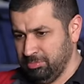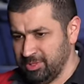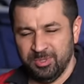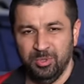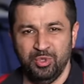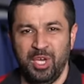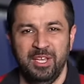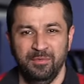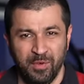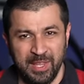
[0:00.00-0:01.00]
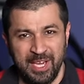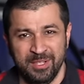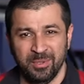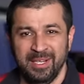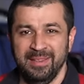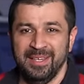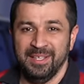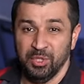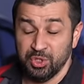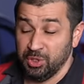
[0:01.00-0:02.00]
There's no chain for that or anything
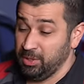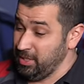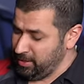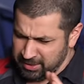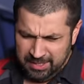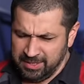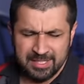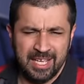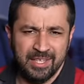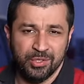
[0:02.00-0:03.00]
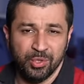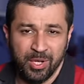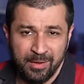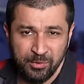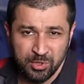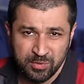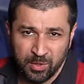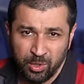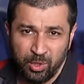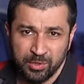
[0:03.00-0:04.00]
additional. This is a design that Toyota have used
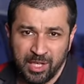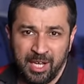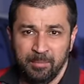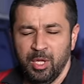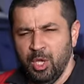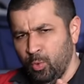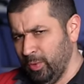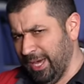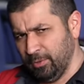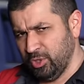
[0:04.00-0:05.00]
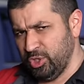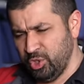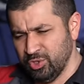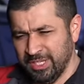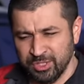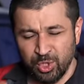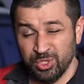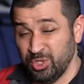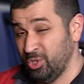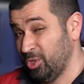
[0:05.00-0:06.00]
for a long time without issues, as
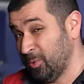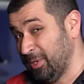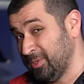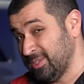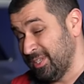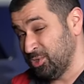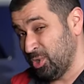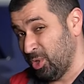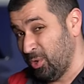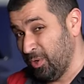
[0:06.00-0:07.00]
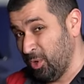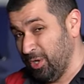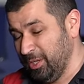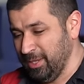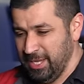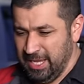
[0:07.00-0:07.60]
long as you don't run this engine low on oil.